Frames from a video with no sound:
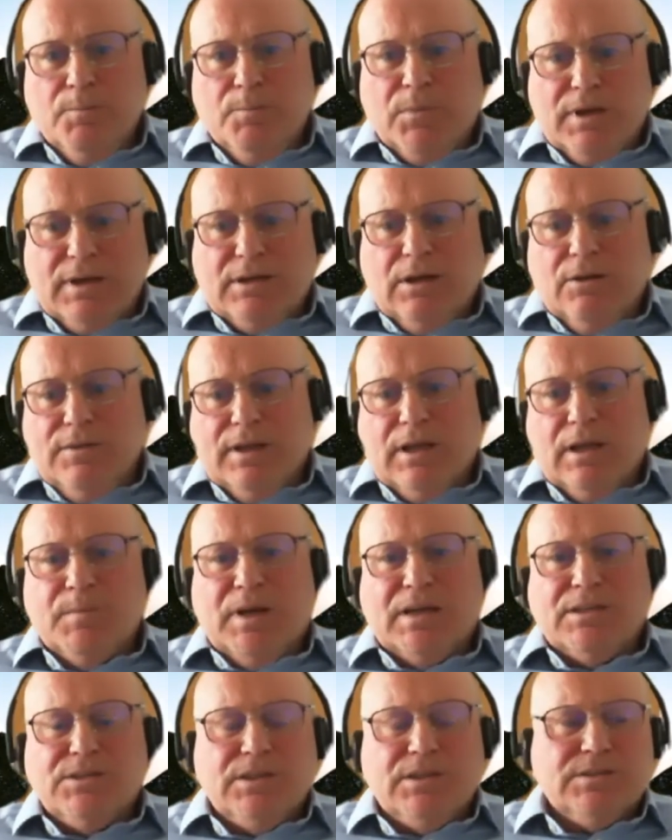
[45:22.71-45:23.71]
But I don't think I'm
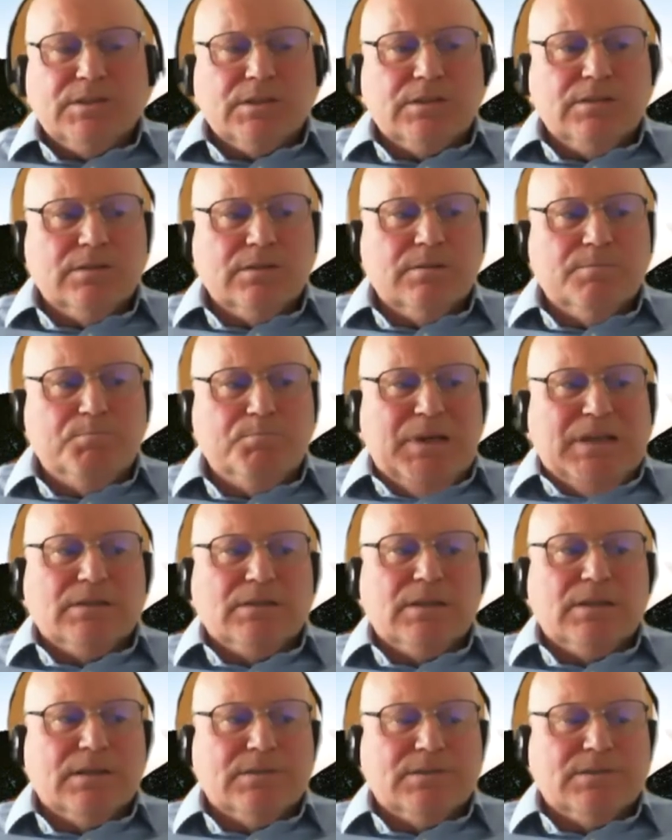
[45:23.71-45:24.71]
actually so good at
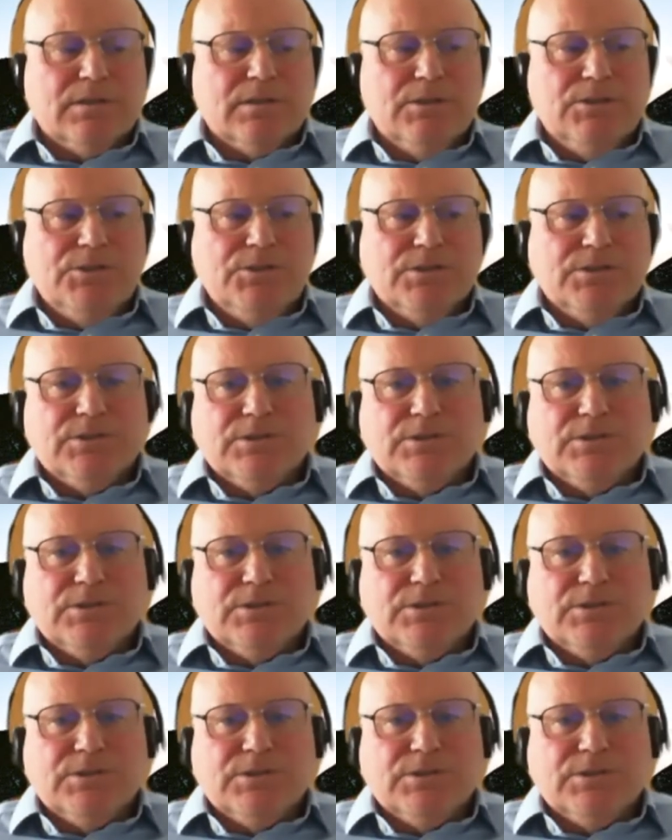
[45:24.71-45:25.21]
building a solution.